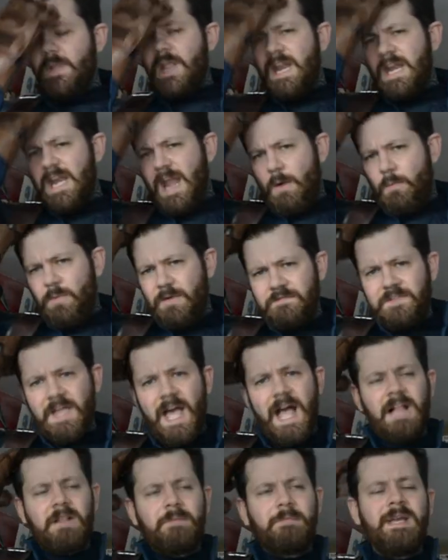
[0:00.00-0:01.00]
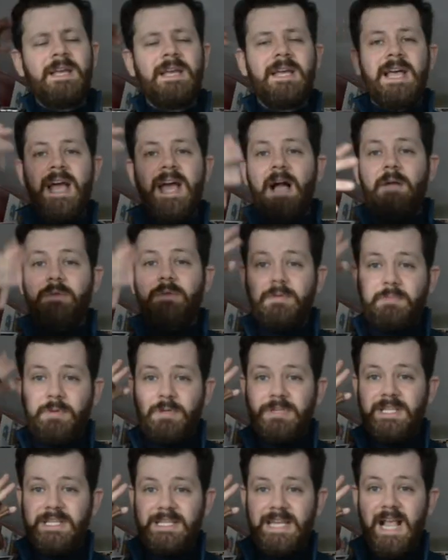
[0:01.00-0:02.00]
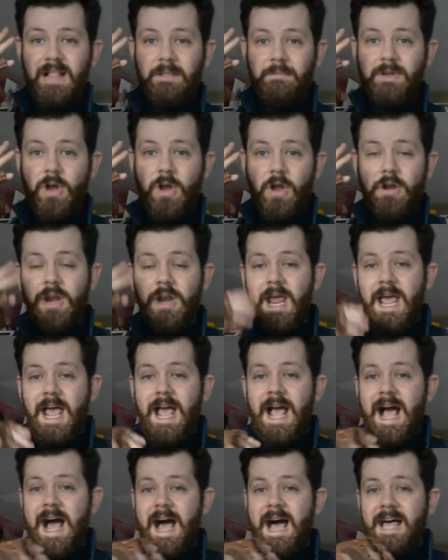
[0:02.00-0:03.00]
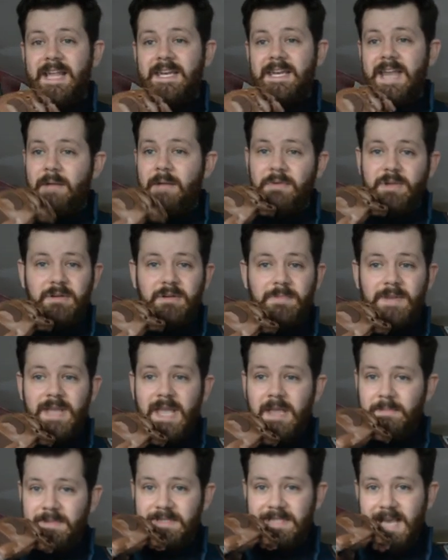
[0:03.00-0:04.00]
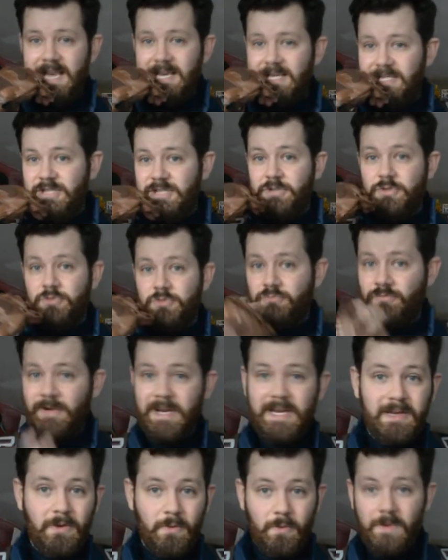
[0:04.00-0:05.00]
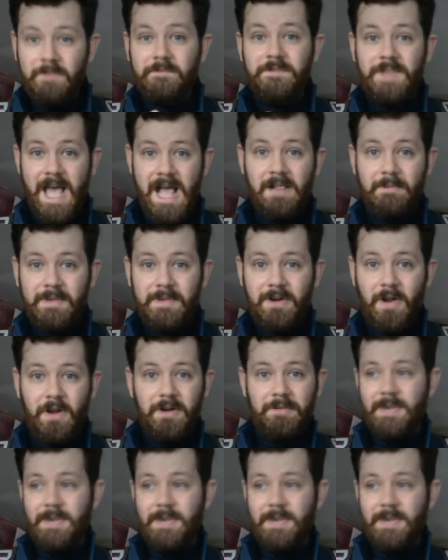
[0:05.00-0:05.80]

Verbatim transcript: now with the helmet, I'm going to put this helmet on and I'm going to be able to actually drink with the helmet on.